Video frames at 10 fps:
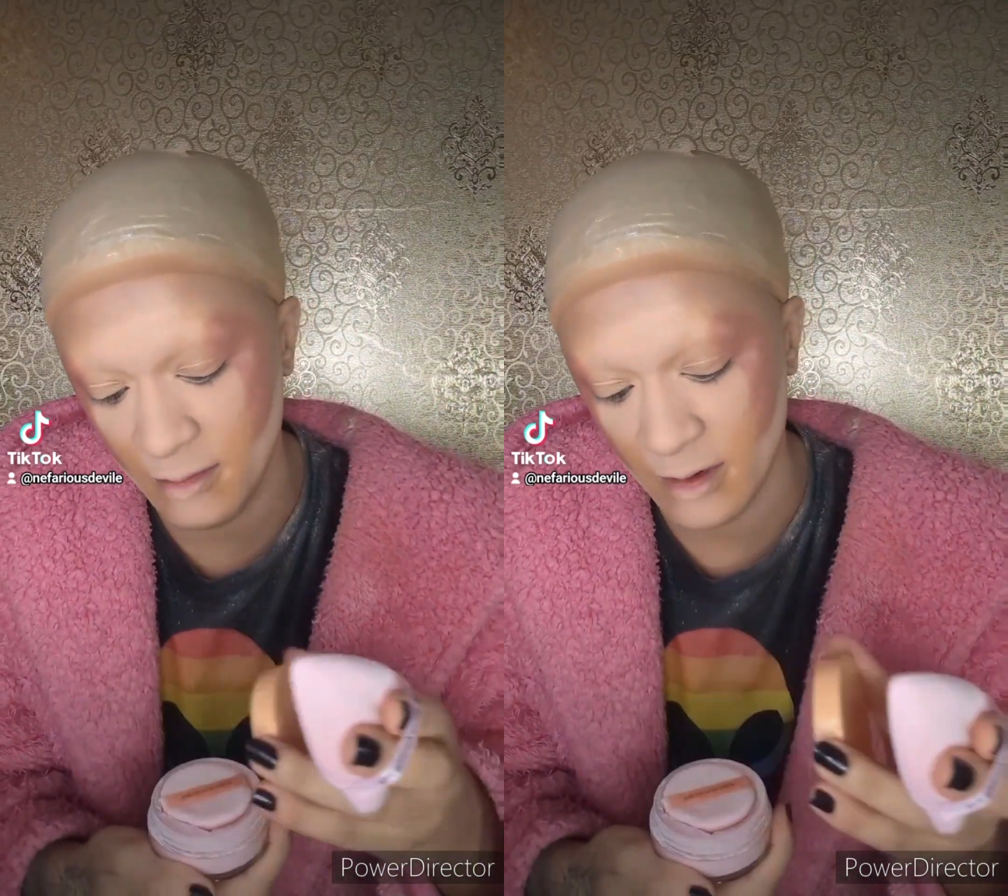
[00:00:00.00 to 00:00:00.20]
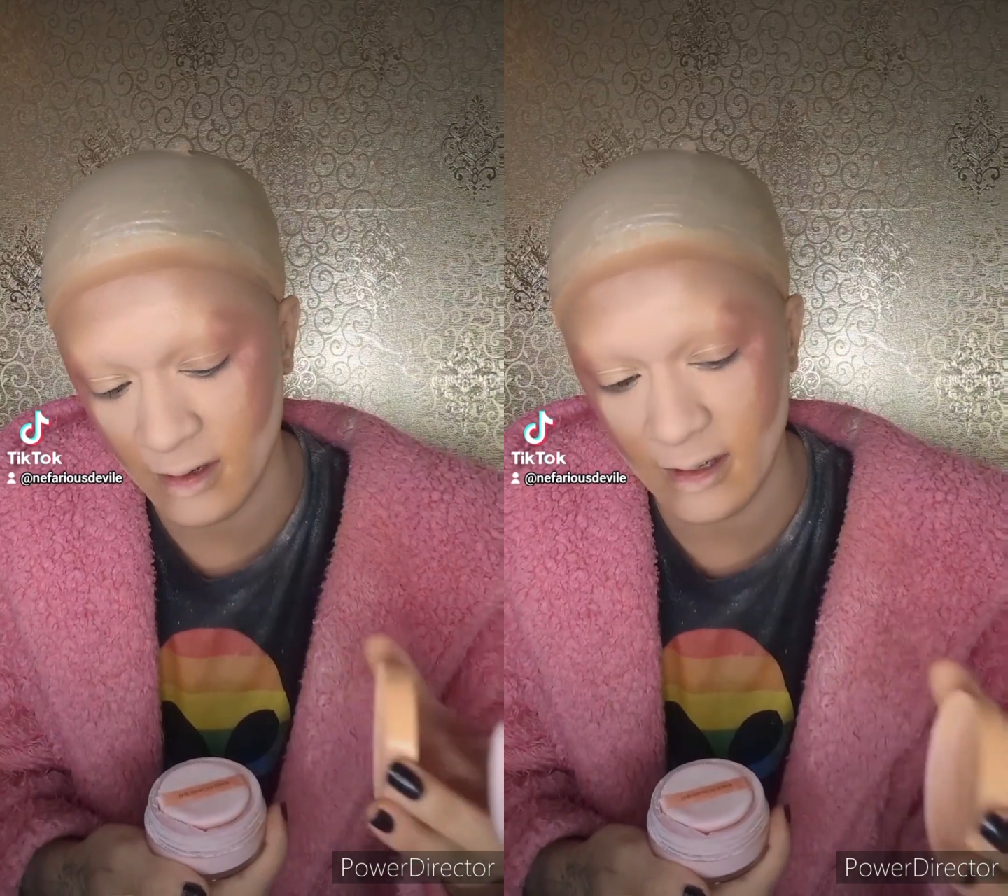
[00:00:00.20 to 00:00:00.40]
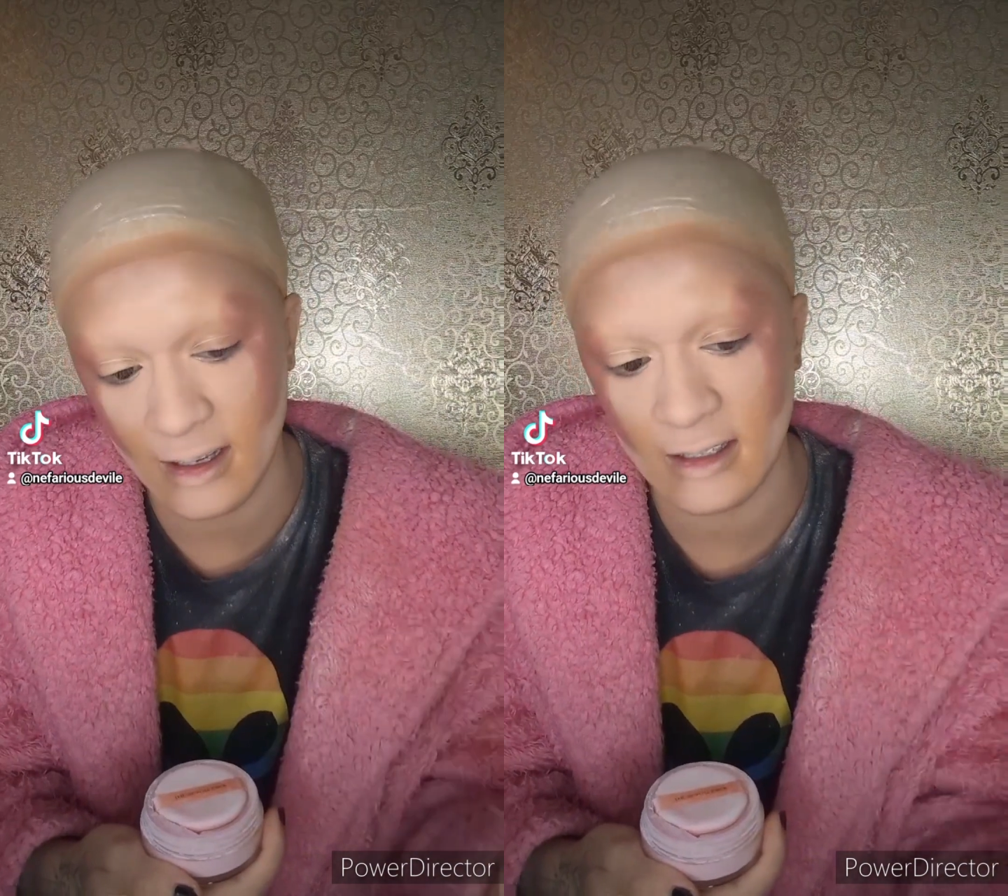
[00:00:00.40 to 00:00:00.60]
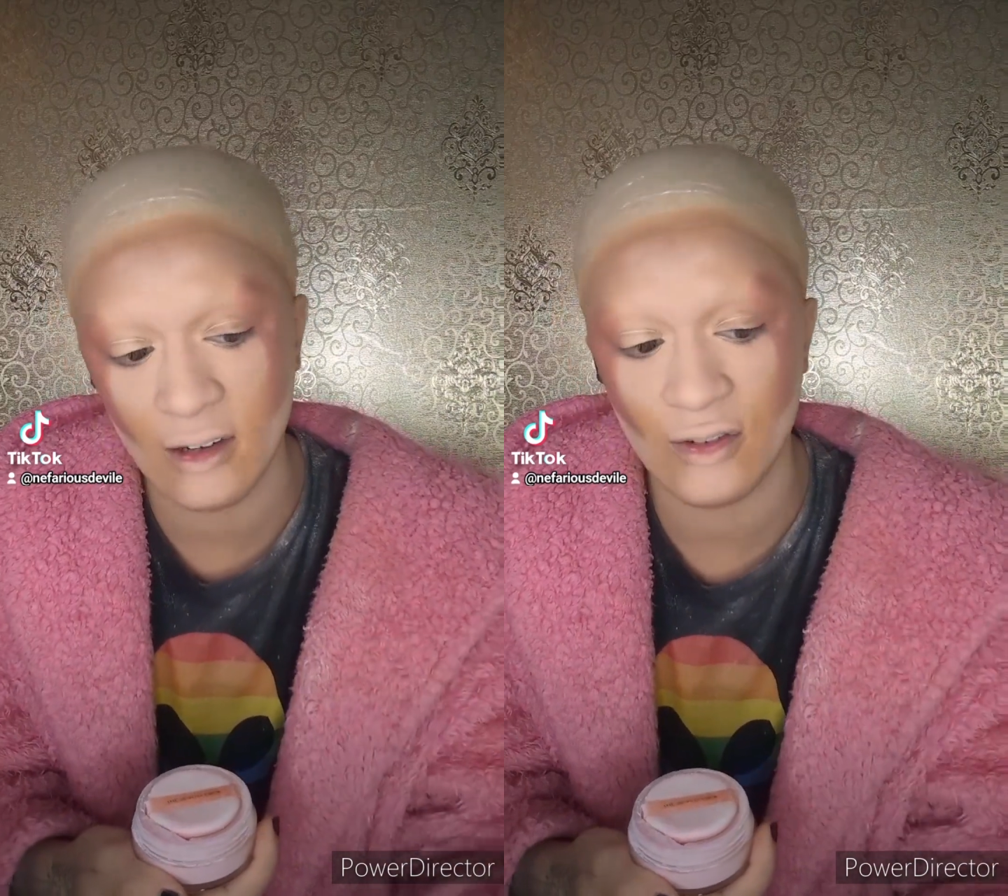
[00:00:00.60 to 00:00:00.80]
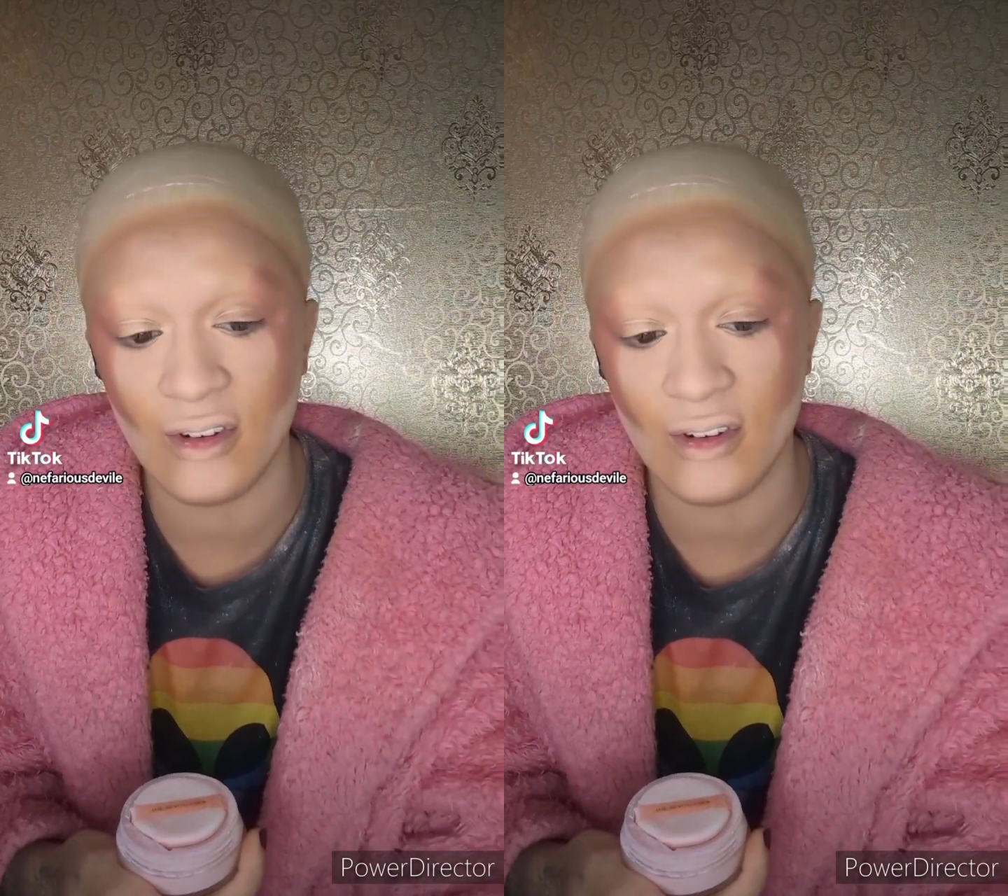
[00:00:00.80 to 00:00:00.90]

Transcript: but it's not